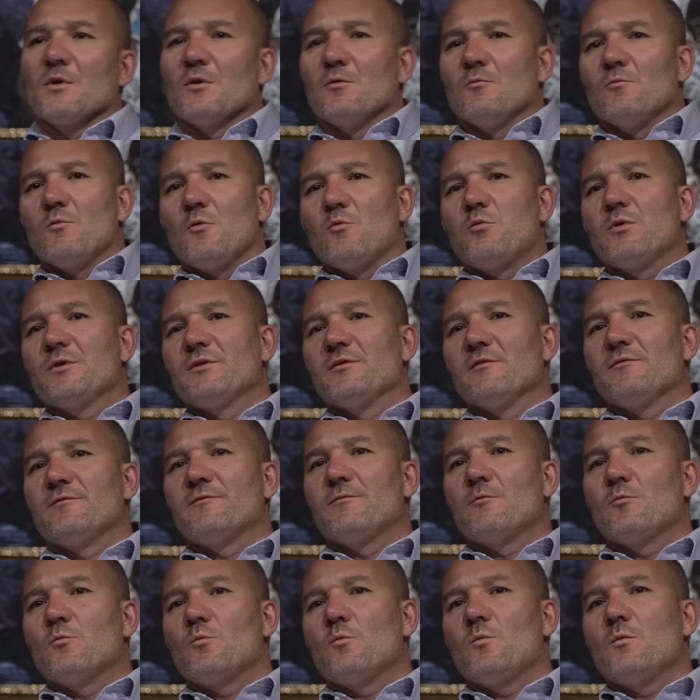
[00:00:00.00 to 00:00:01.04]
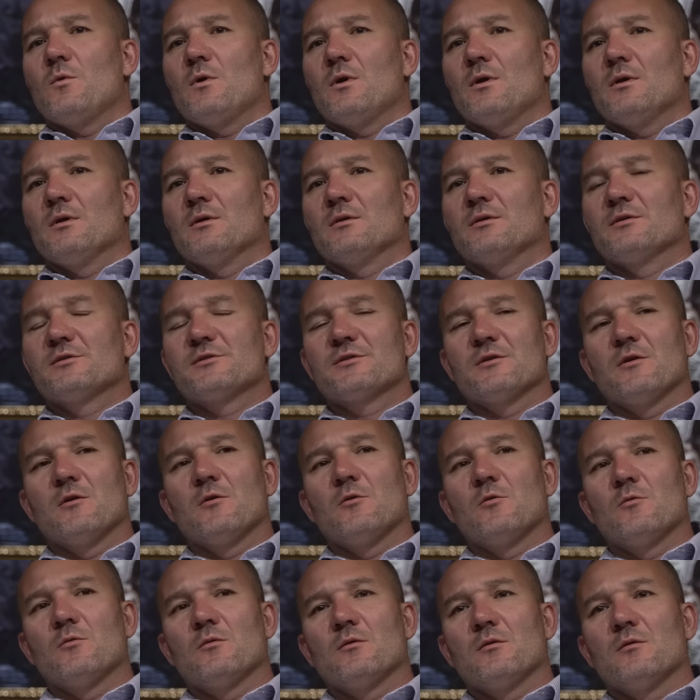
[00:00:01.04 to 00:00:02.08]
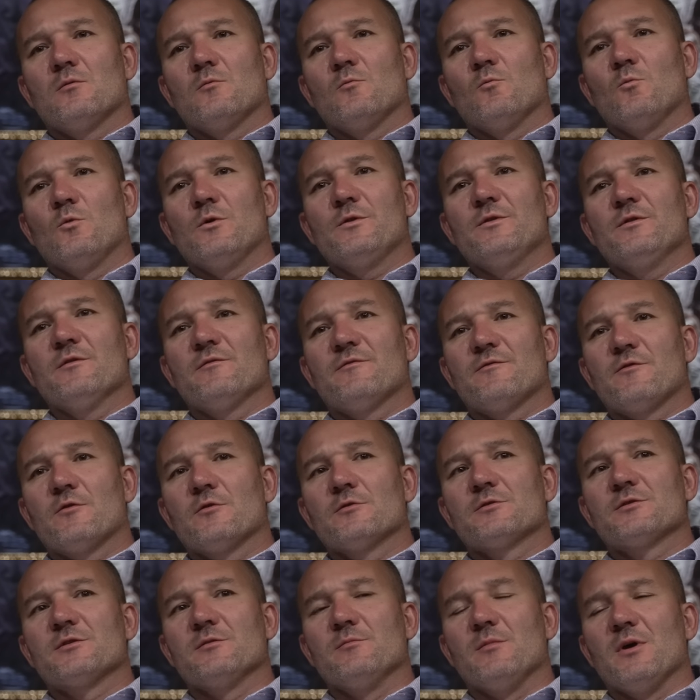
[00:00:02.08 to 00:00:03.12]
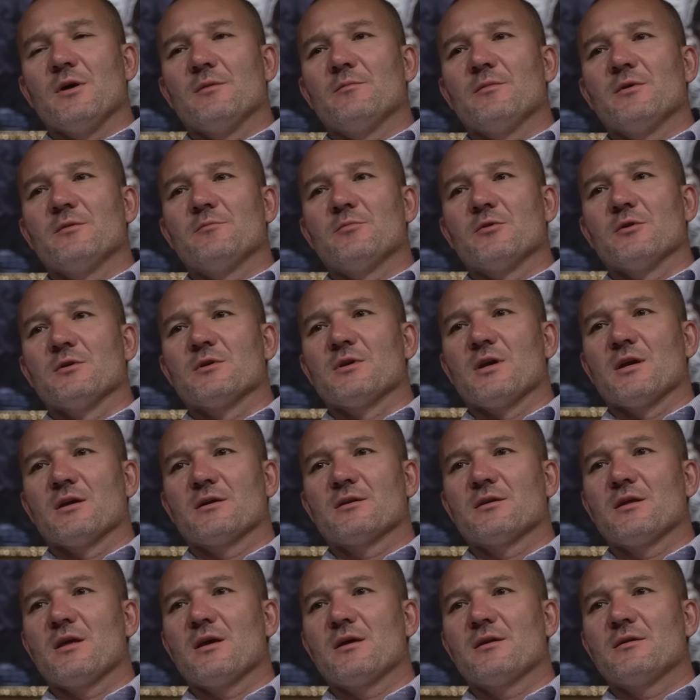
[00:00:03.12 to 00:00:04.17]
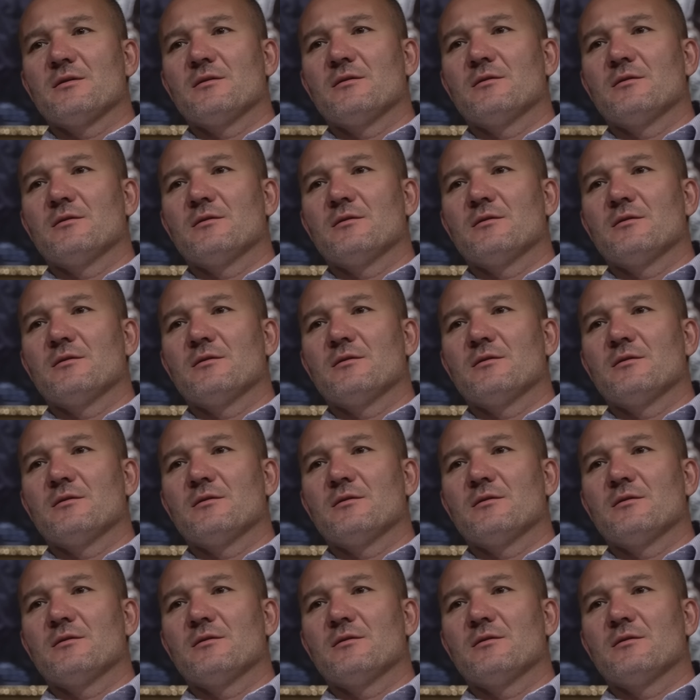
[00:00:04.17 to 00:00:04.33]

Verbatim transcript: Well, wouldn't the so wouldn't the First Amendment protect that?